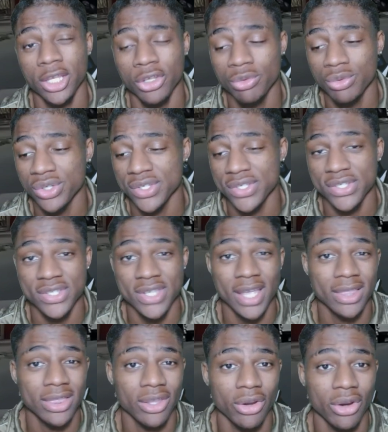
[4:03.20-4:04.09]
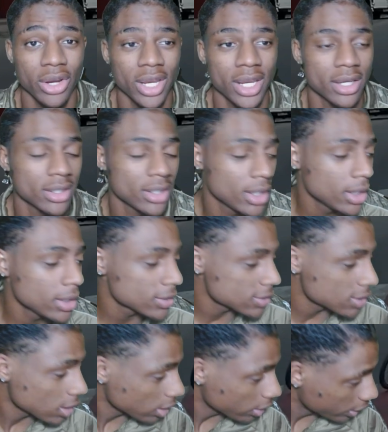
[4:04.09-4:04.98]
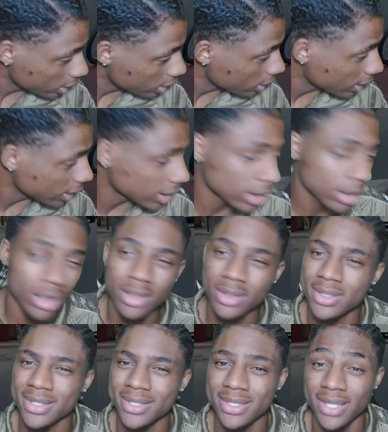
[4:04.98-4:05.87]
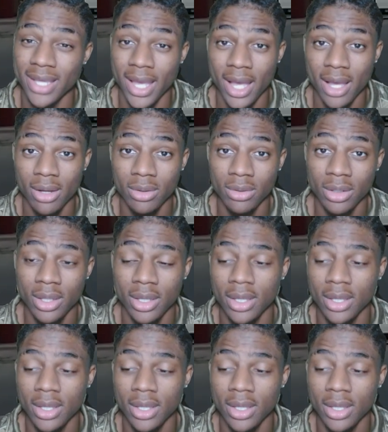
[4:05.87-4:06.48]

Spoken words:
you just sat there and, sorry, and looked it down?